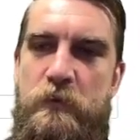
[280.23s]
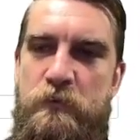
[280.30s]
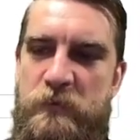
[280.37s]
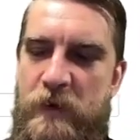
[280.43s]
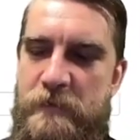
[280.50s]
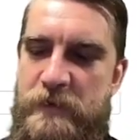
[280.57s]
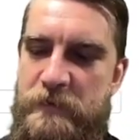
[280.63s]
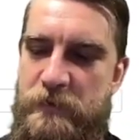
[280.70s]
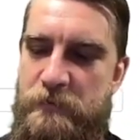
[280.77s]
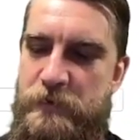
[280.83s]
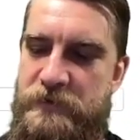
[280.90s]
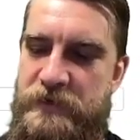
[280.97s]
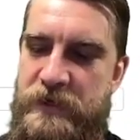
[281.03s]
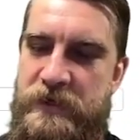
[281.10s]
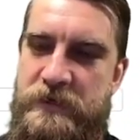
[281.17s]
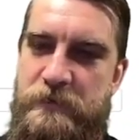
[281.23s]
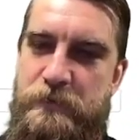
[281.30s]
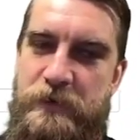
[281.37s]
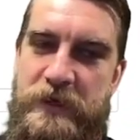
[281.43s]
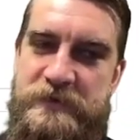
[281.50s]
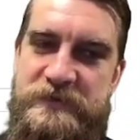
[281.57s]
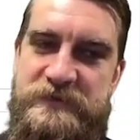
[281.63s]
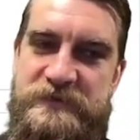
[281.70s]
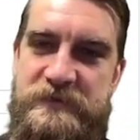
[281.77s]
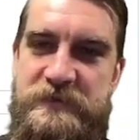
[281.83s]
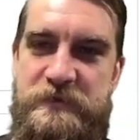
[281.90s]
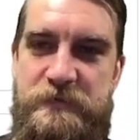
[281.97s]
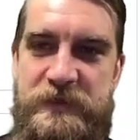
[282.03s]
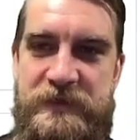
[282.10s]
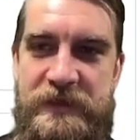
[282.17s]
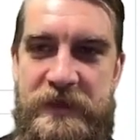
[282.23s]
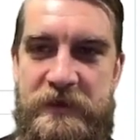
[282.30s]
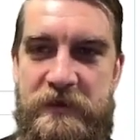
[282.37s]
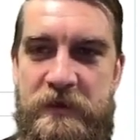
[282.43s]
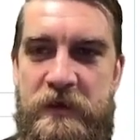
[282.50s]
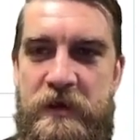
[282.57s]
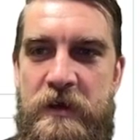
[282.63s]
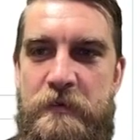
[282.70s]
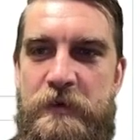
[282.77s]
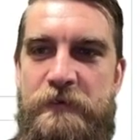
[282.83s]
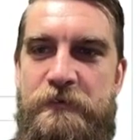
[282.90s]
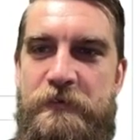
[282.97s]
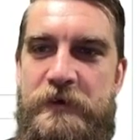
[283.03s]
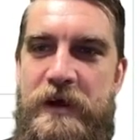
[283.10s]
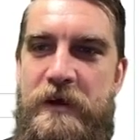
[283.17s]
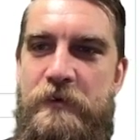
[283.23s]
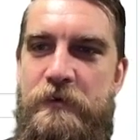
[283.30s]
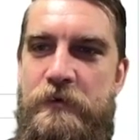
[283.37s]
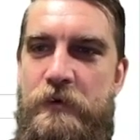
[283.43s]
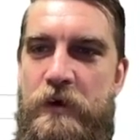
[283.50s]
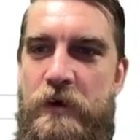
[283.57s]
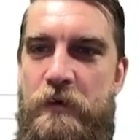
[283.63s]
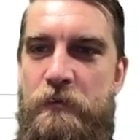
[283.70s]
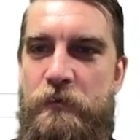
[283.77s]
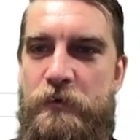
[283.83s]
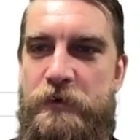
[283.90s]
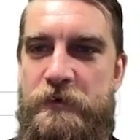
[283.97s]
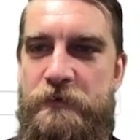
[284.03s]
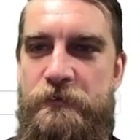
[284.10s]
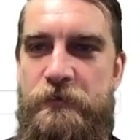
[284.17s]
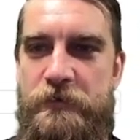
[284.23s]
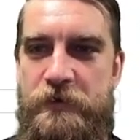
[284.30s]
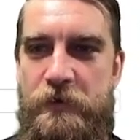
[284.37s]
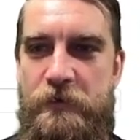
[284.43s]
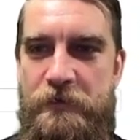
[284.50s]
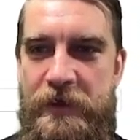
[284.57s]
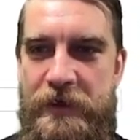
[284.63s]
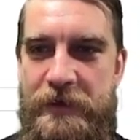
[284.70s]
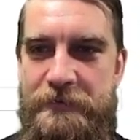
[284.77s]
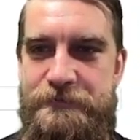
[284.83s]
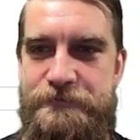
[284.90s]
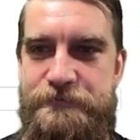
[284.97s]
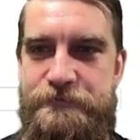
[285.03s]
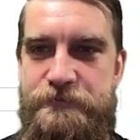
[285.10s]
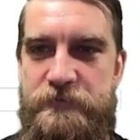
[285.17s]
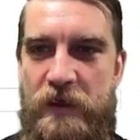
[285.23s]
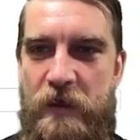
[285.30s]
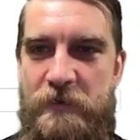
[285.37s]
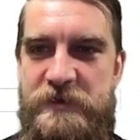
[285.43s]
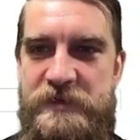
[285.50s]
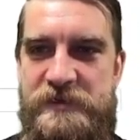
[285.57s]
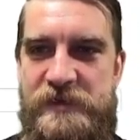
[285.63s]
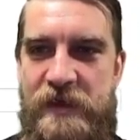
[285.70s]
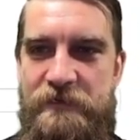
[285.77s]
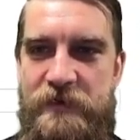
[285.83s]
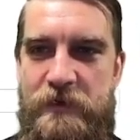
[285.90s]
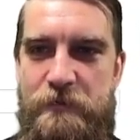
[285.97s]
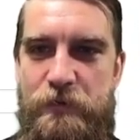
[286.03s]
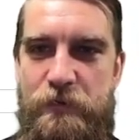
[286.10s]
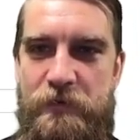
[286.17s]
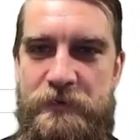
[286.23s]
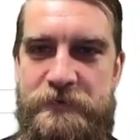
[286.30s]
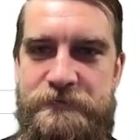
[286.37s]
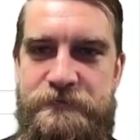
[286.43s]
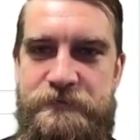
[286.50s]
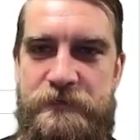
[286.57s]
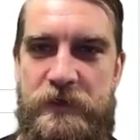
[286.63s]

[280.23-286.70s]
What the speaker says: We might be able to put that into practice a little bit later. But for now, we're going to forego that. It does have an important